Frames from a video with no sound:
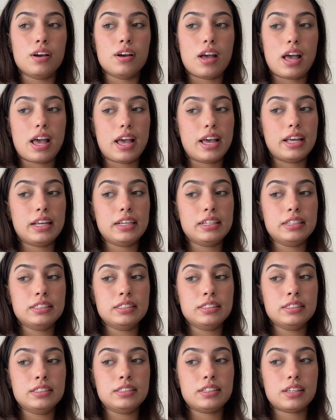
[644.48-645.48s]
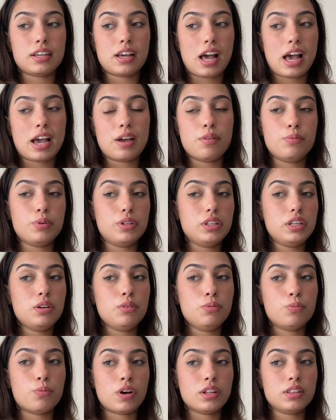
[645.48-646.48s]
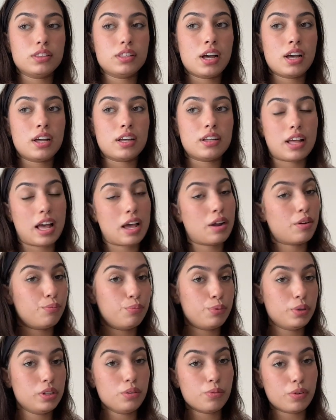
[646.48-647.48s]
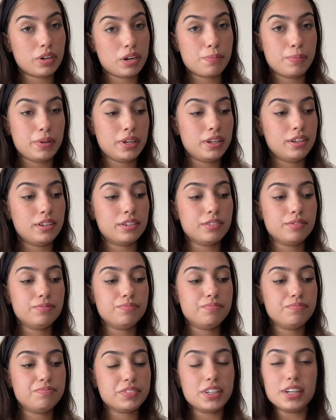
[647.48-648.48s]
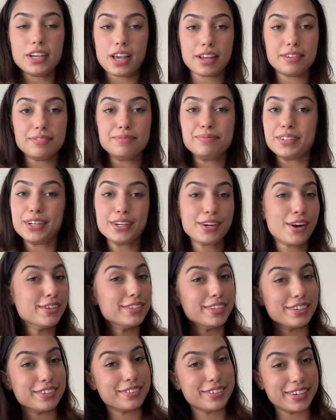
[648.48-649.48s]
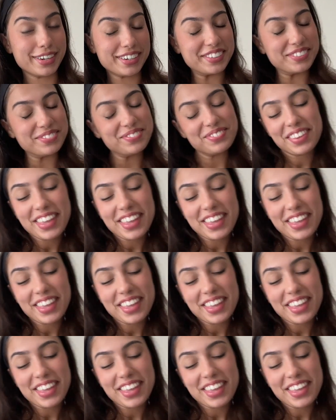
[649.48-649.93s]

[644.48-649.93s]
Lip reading: and I really want to be, again, a content creator.